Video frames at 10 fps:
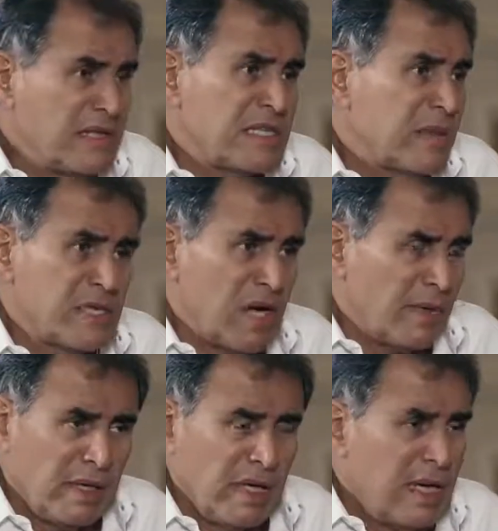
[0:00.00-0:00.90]
system is
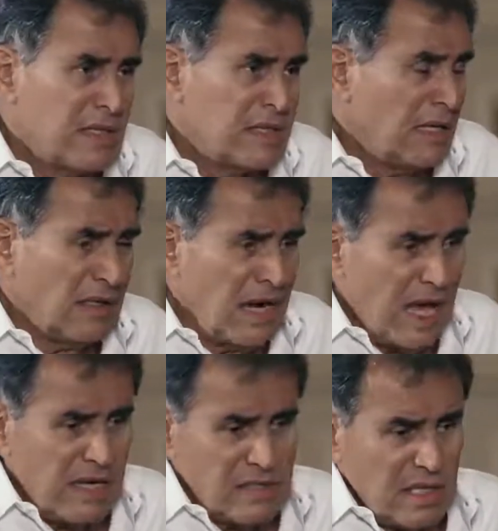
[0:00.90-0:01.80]
becoming
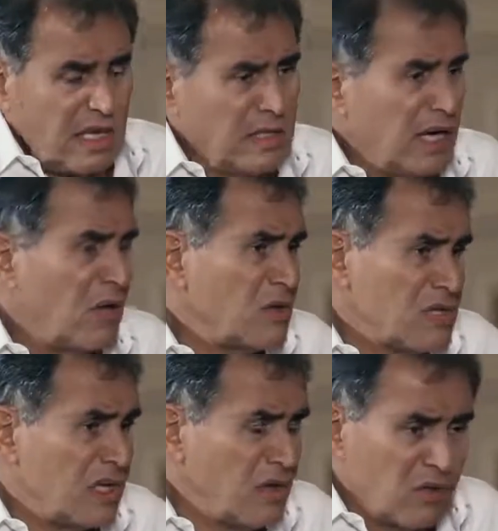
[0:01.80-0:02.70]
centralized, and they're not
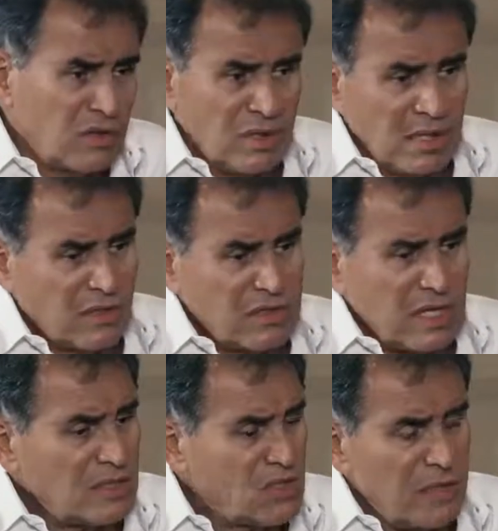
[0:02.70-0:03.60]
secure because
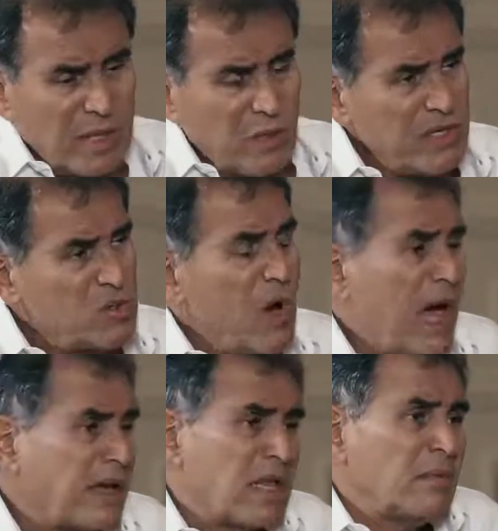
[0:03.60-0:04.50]
there are so many ways to
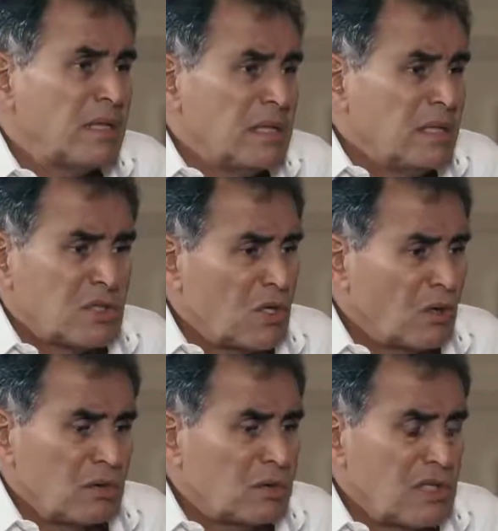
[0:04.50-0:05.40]
hack them.
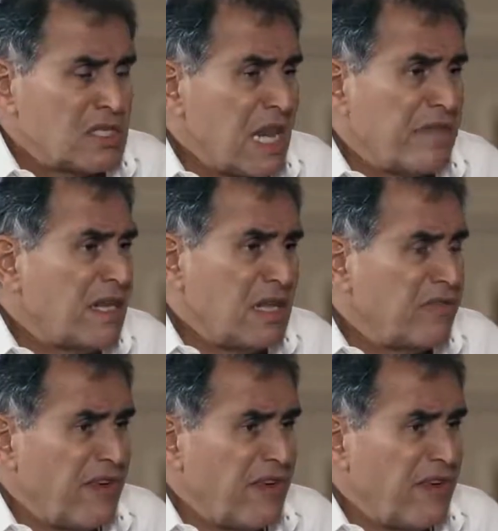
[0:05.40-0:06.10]
So it doesn't have any